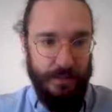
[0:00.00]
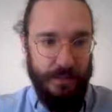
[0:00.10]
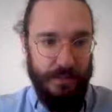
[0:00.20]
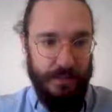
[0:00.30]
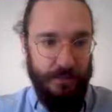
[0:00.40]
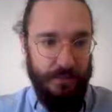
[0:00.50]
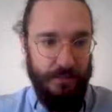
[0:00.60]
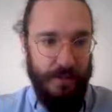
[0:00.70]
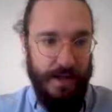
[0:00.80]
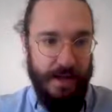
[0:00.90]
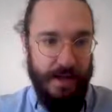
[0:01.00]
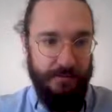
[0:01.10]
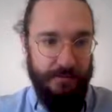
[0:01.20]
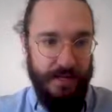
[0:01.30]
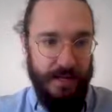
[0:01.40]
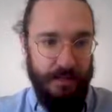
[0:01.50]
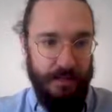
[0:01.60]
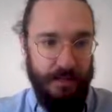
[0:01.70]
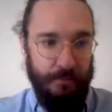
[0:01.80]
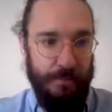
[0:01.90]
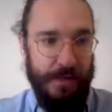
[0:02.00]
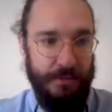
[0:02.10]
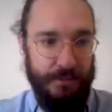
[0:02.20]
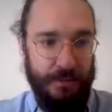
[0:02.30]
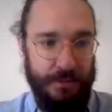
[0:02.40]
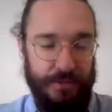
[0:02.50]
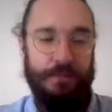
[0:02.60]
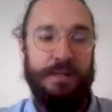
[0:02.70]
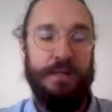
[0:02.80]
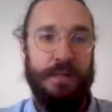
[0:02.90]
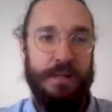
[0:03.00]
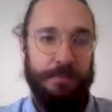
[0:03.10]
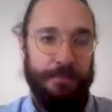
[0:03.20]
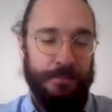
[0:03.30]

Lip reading: is going to have a claimable balance structure that we can claim.